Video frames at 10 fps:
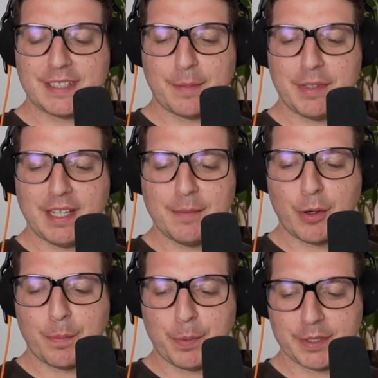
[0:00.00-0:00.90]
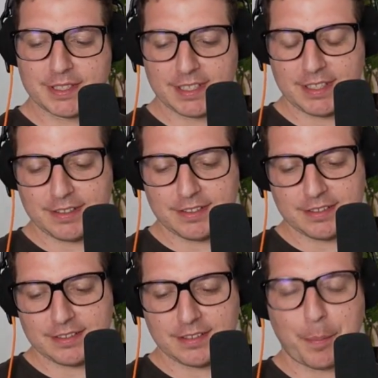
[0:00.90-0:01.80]
something more
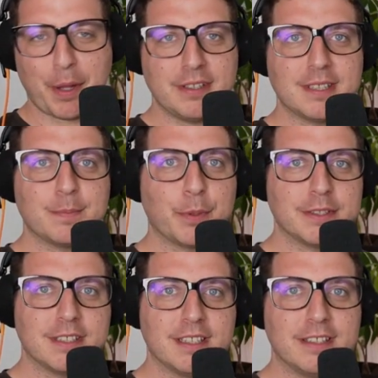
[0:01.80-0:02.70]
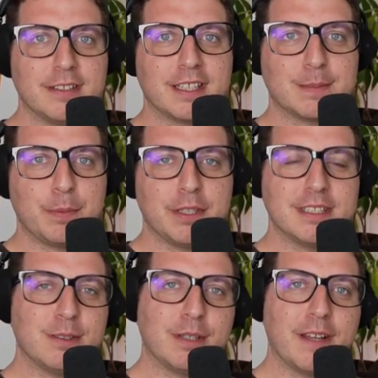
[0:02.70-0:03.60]
personal, about this personal
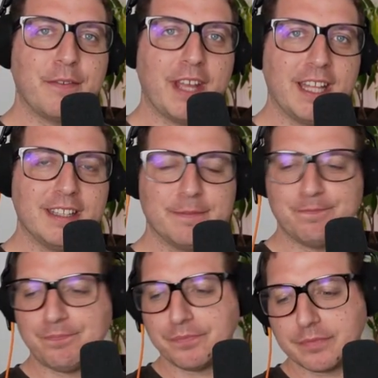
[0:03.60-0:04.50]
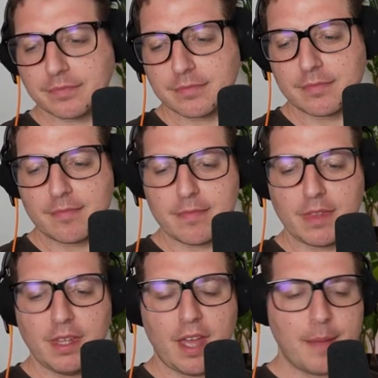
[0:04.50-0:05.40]
experience you have had.
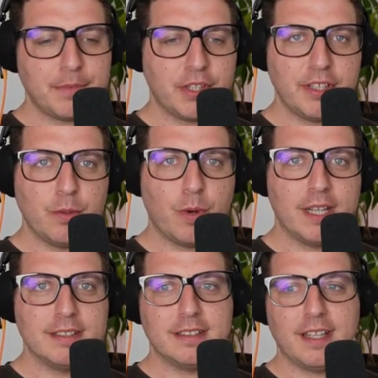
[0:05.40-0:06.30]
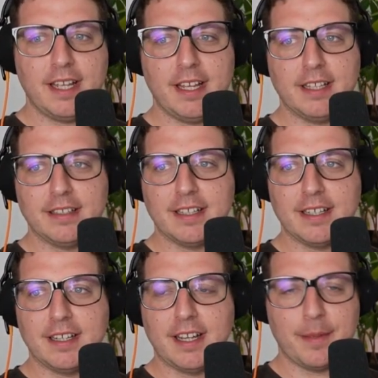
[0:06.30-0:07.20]
I'm 31 and
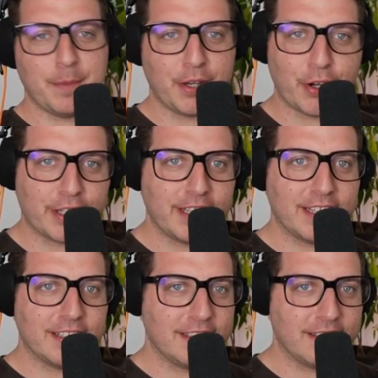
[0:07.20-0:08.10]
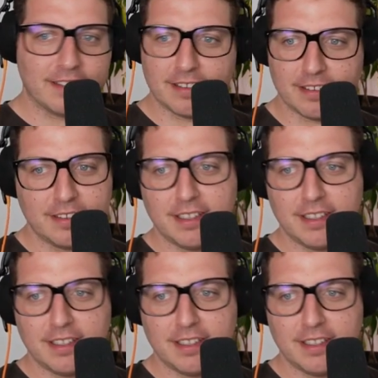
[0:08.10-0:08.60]
I'm an architect in a